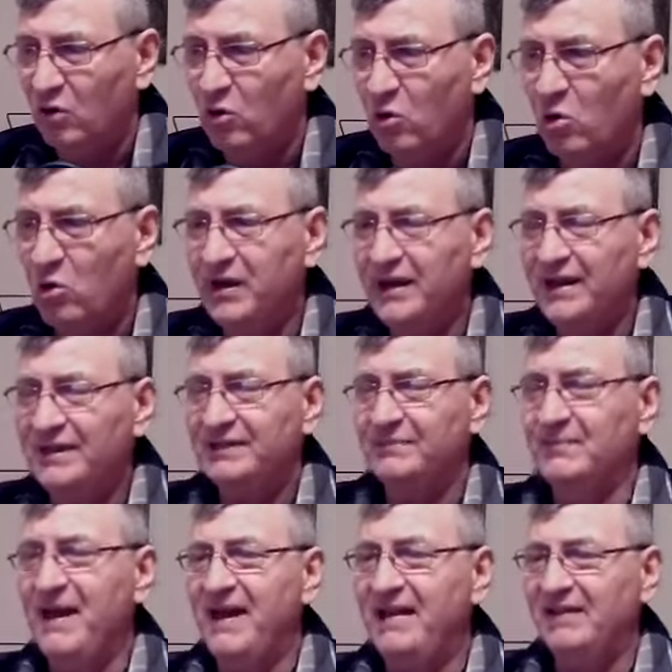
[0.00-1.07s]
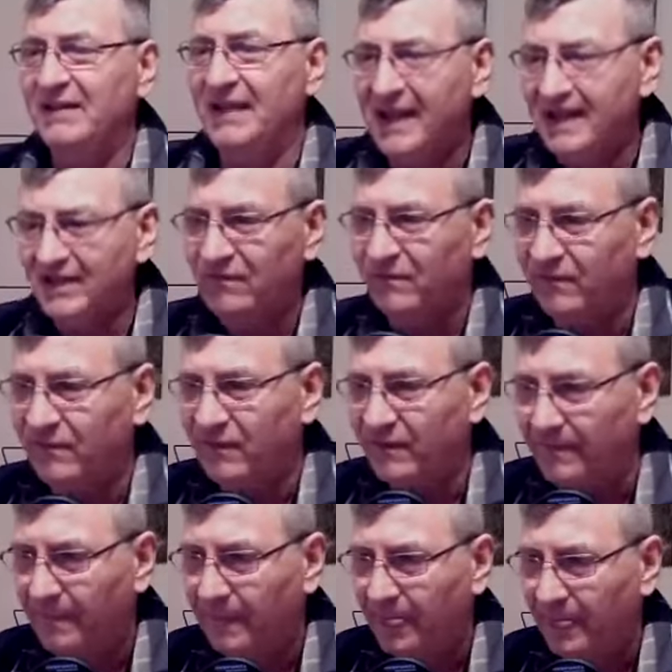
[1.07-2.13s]
who is my life,
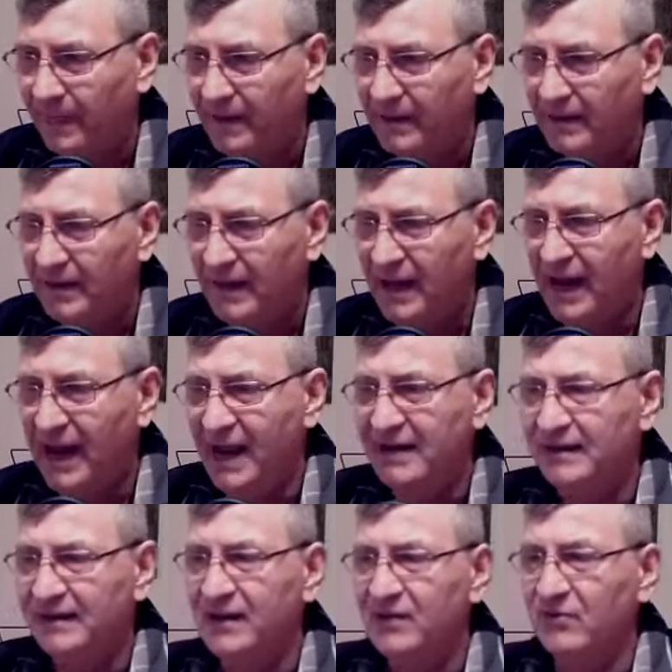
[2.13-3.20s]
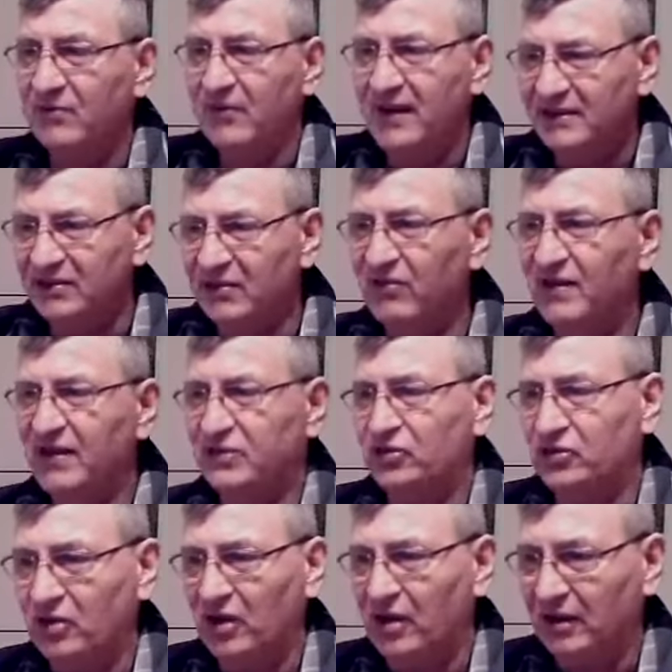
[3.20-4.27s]
and the
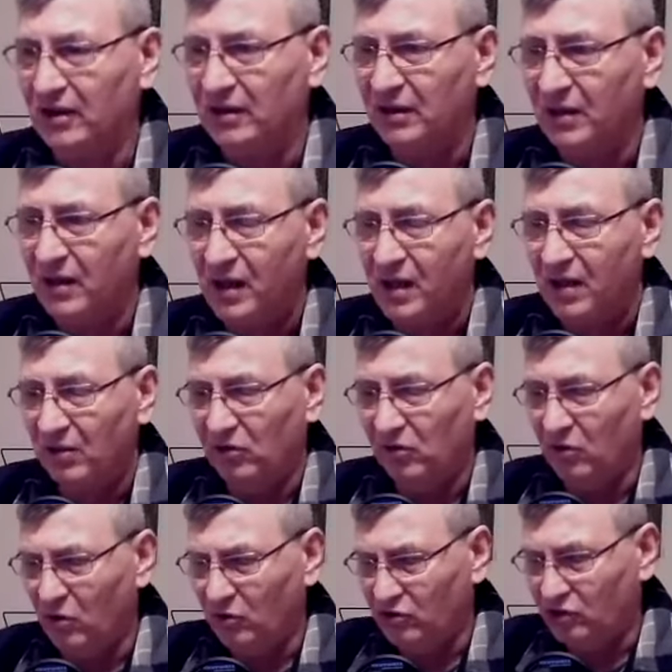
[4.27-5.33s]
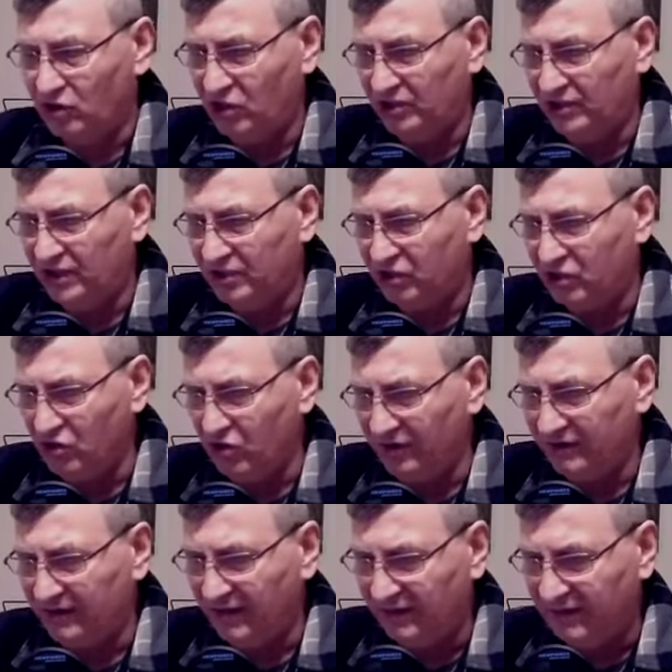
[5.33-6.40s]
resurrection. Lord Jesus, you
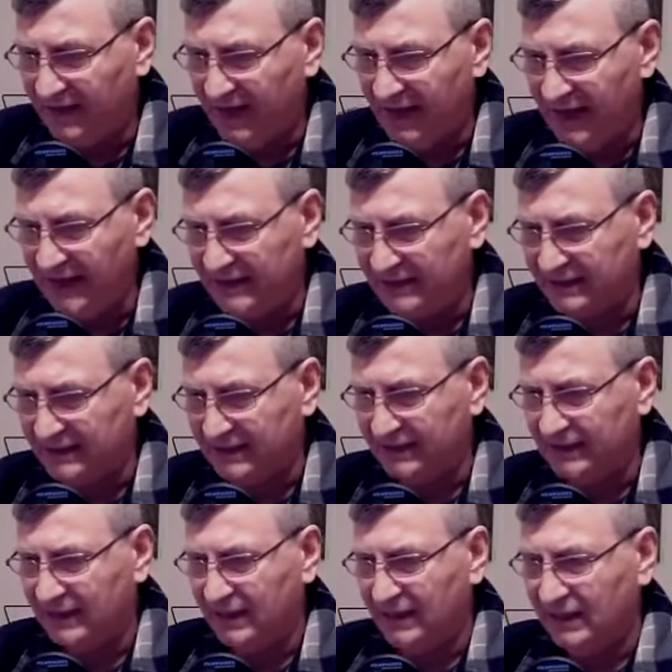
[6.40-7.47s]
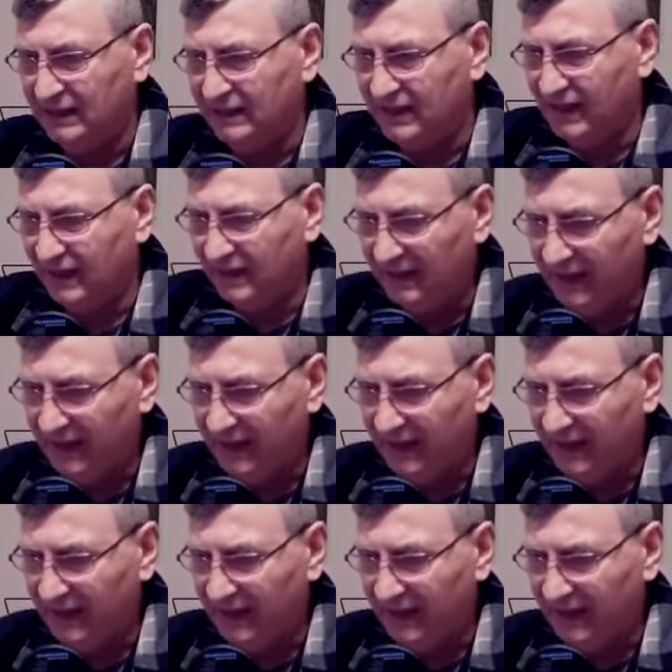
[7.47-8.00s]
are the light, the